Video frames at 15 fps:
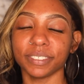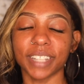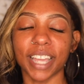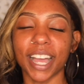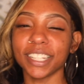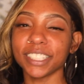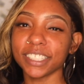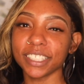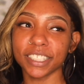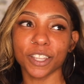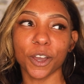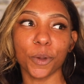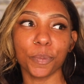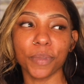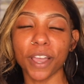I just
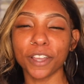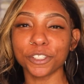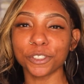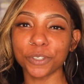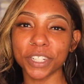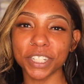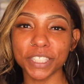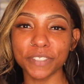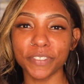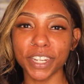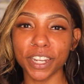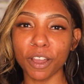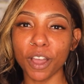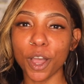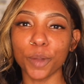hope y'all enjoyed this
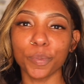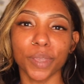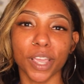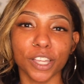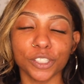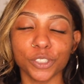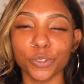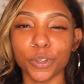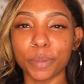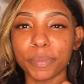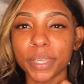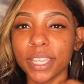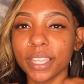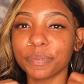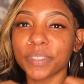video. I hope y'all enjoyed
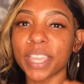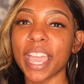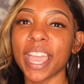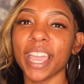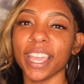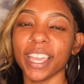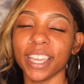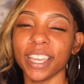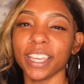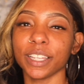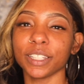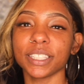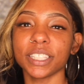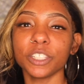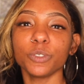me,
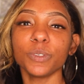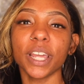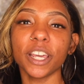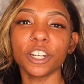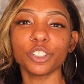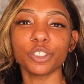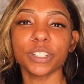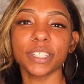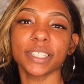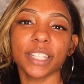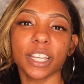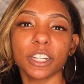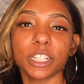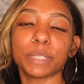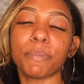and see you later,
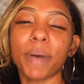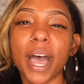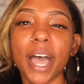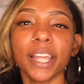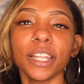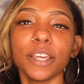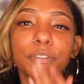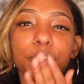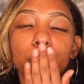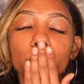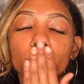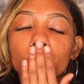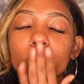trendsetters. Bye. I love you.